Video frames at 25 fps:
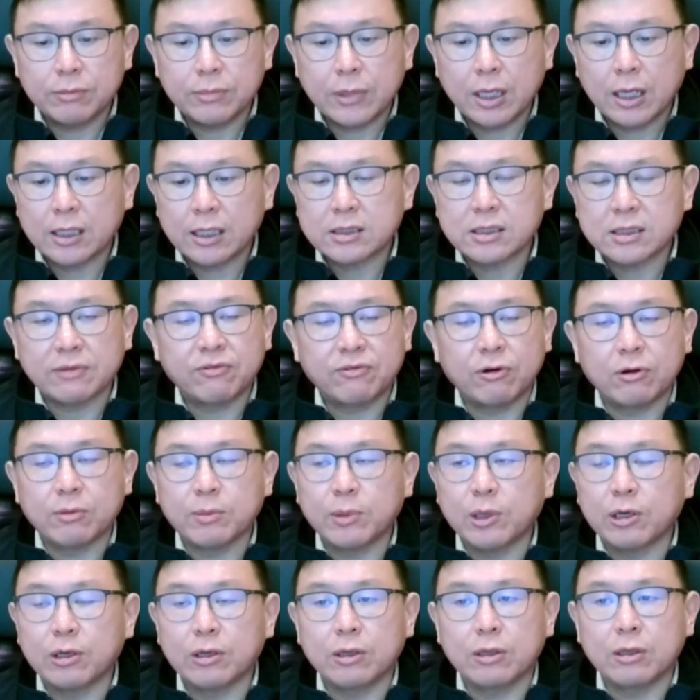as a
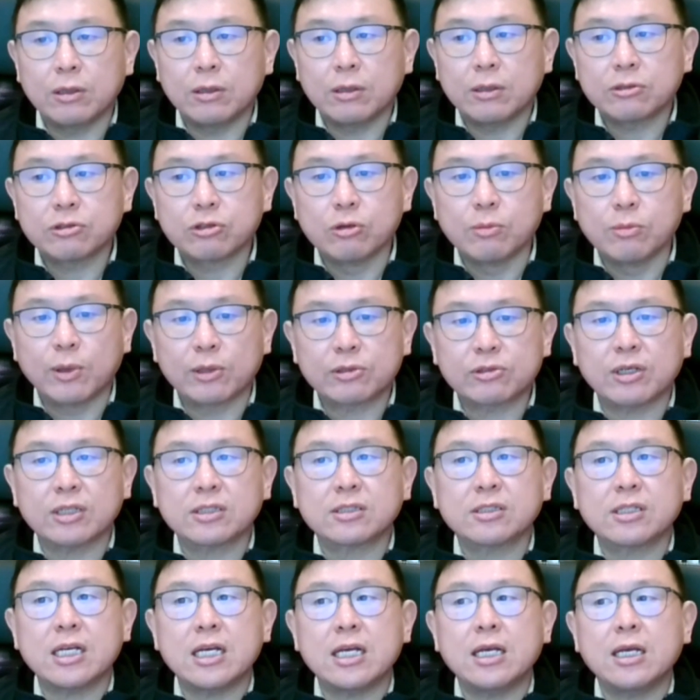former school board
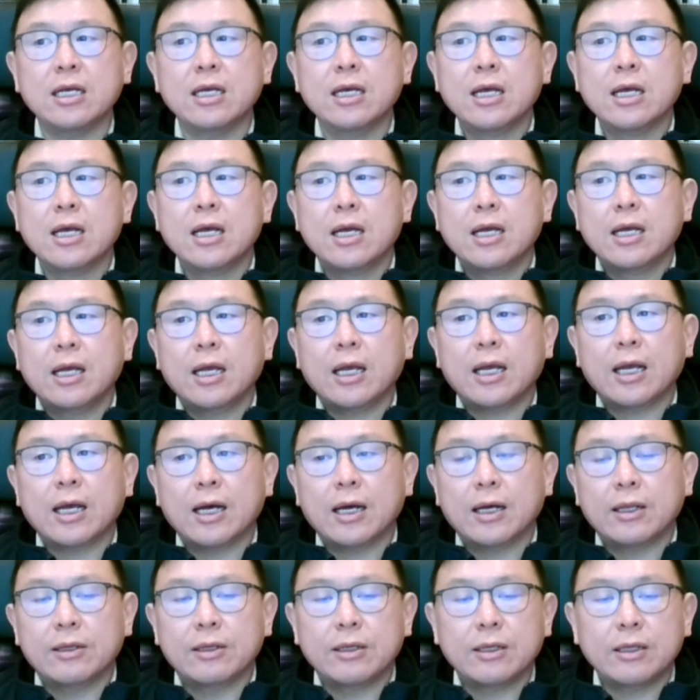trustee
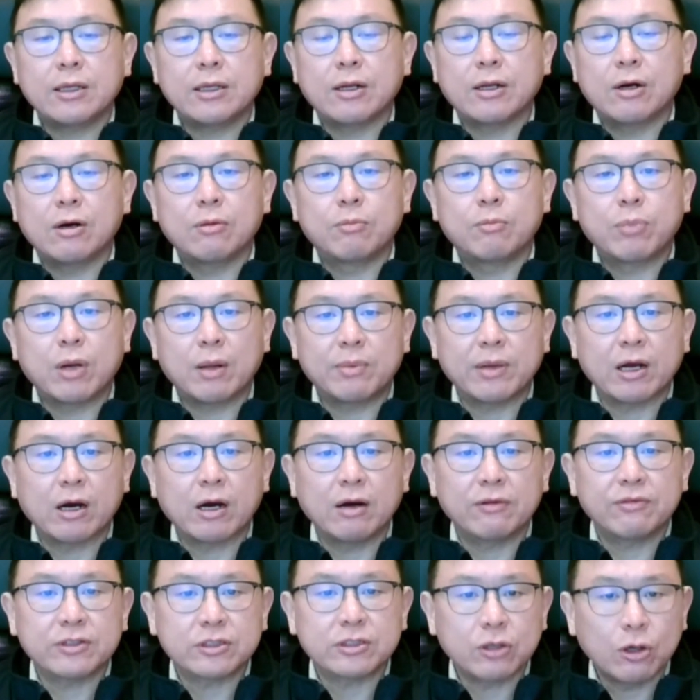and public
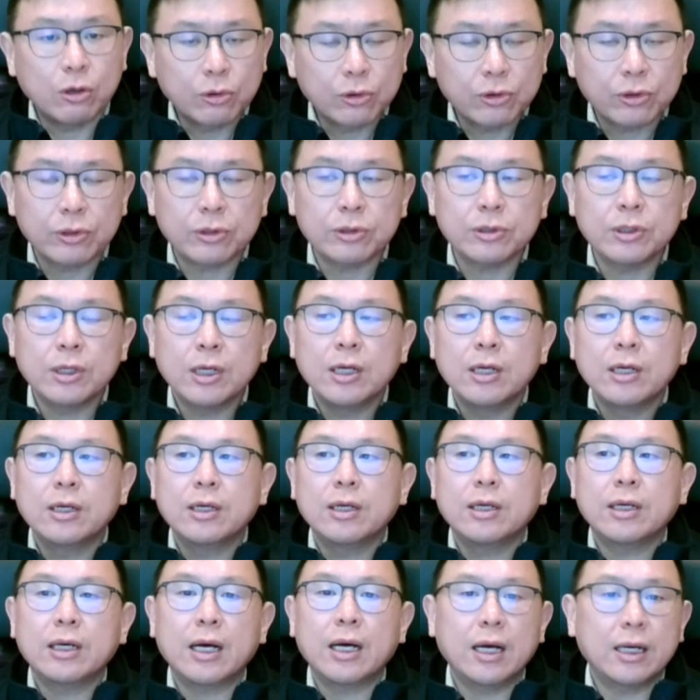office holder
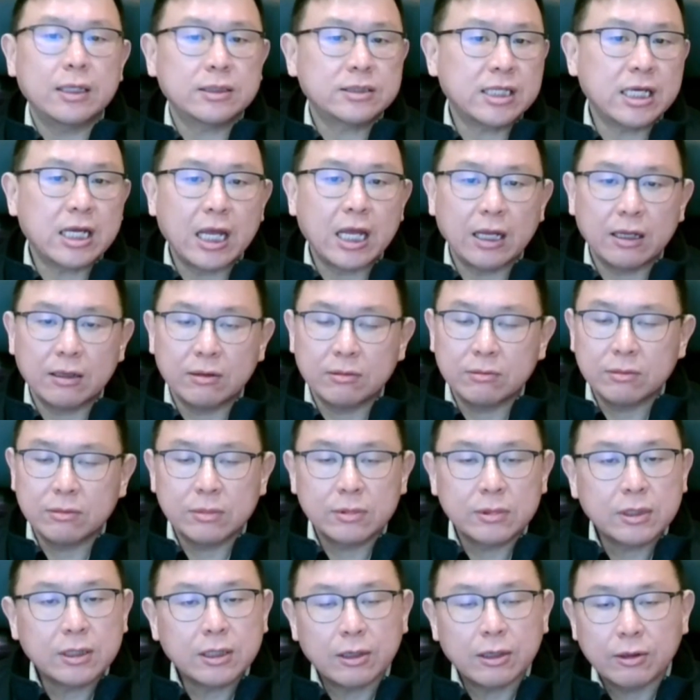seeking
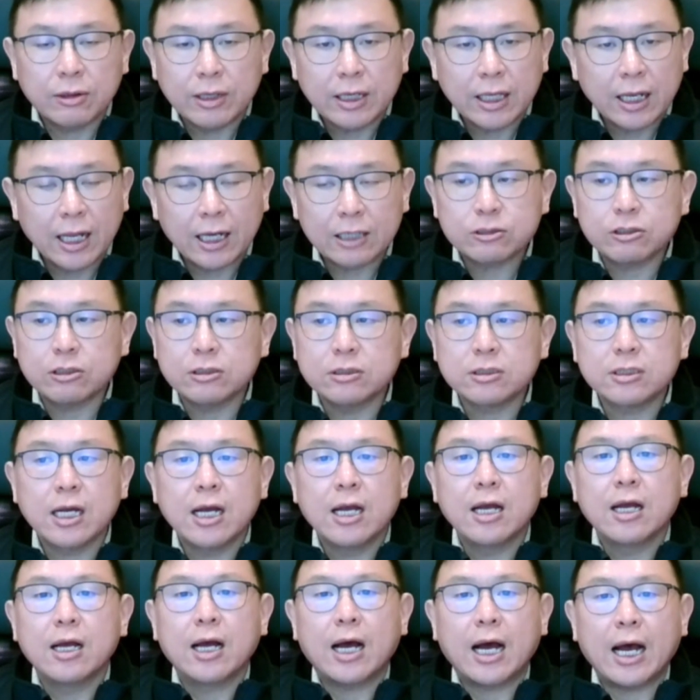elections.
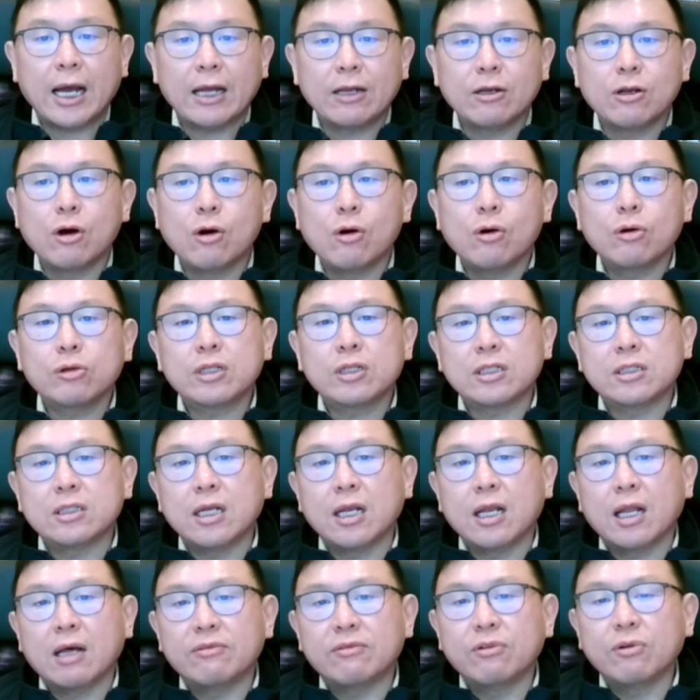I know the
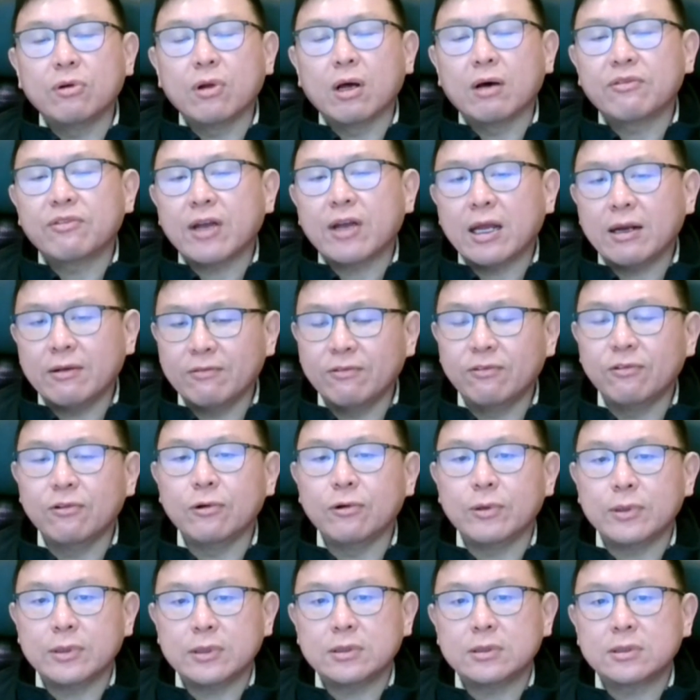level of
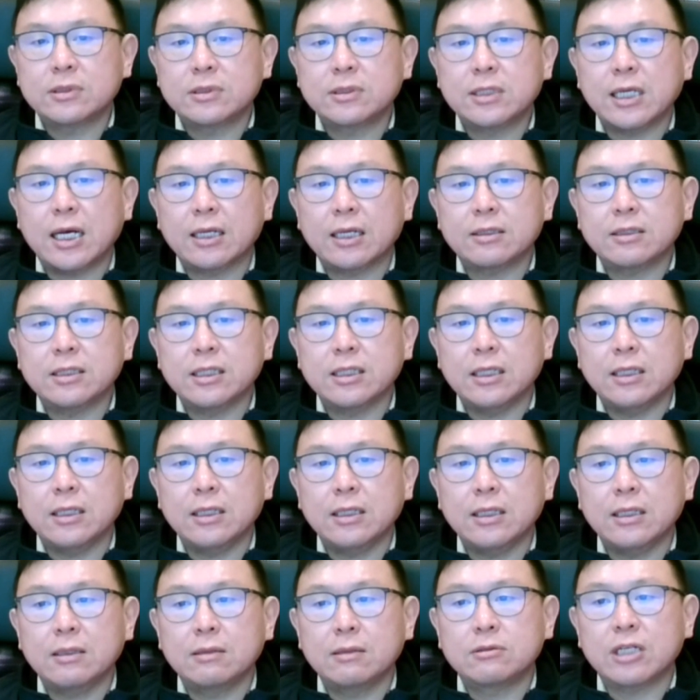influence that
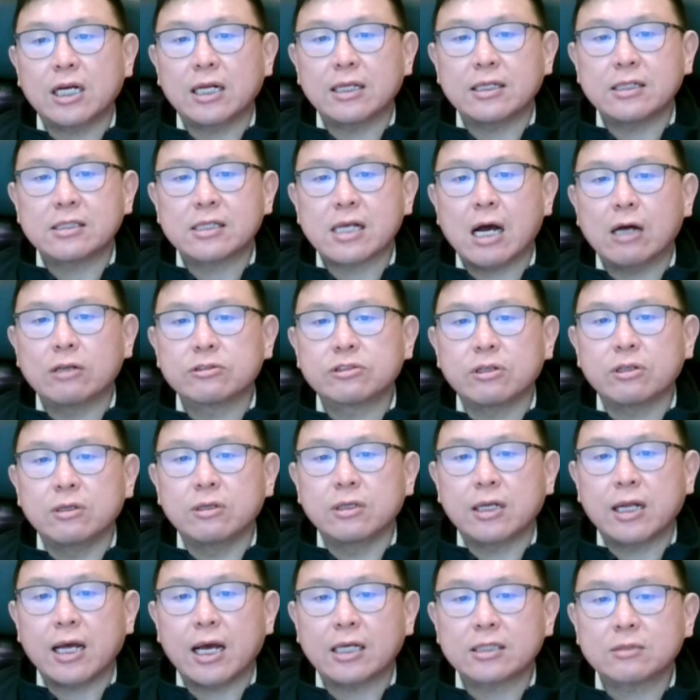the Chinese
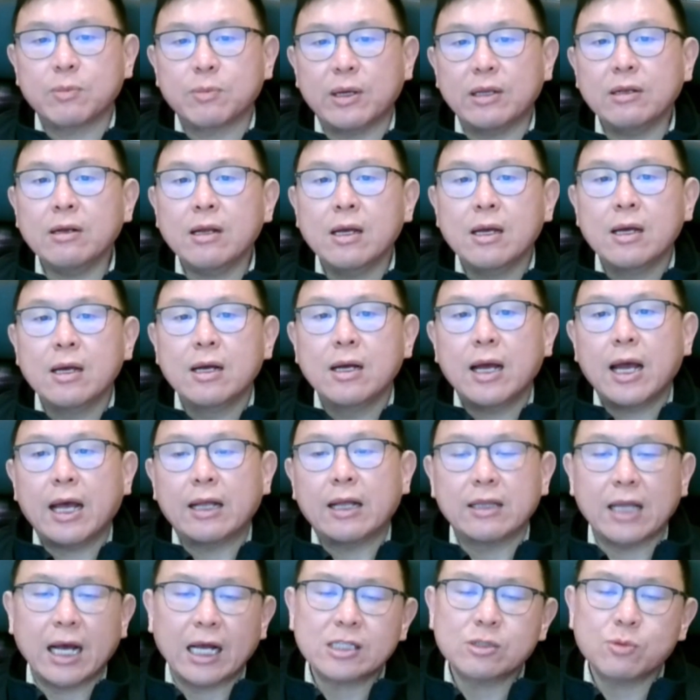consulate has been,
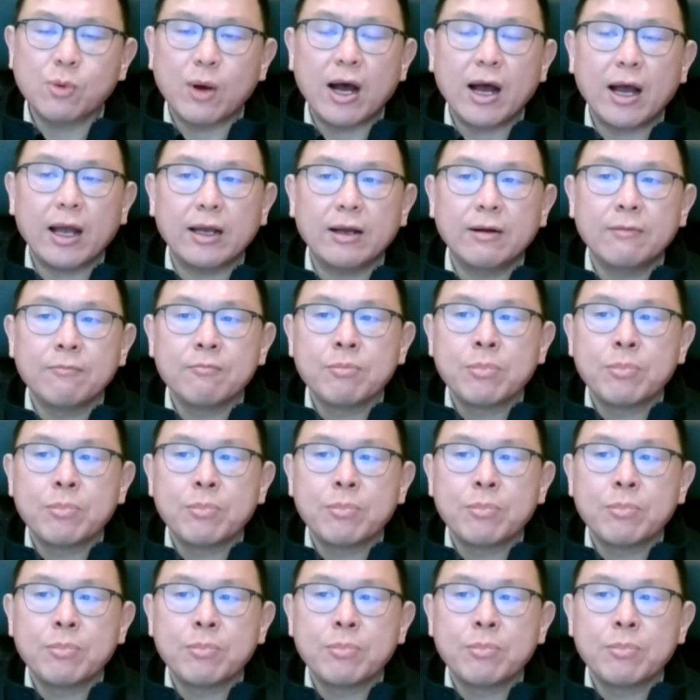and that's why